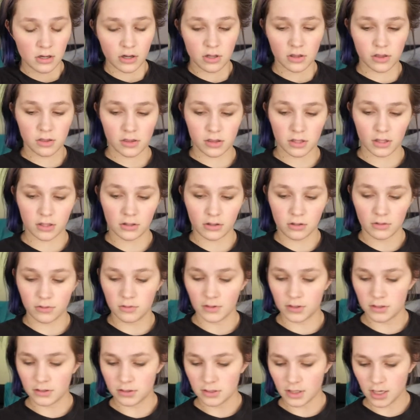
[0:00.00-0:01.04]

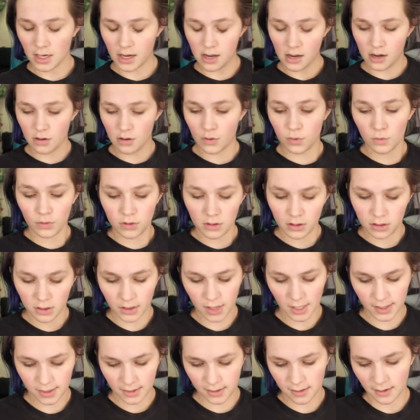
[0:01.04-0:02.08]
So now
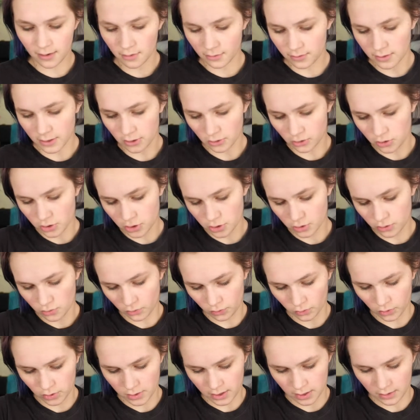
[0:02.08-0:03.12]
let's go into
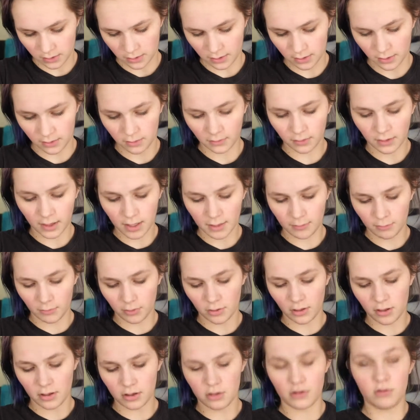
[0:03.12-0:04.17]
the Glam
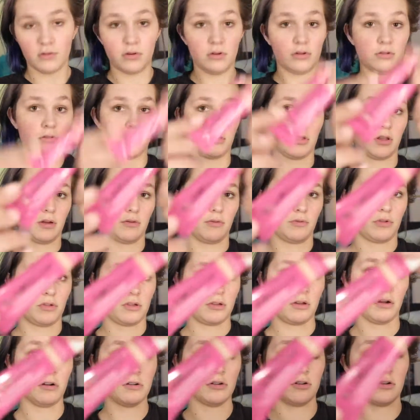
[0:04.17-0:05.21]
Glow Glow
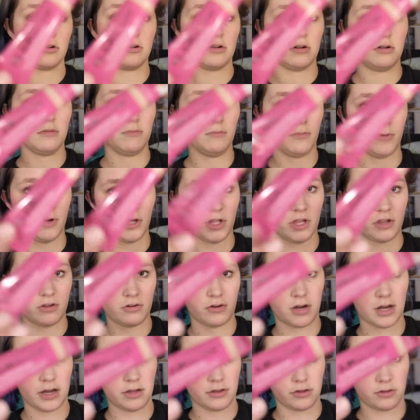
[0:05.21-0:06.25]
Starter
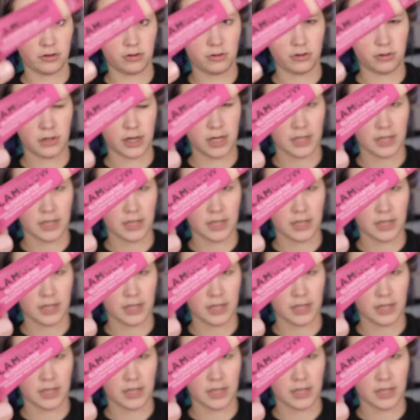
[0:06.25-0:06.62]
Moisturizer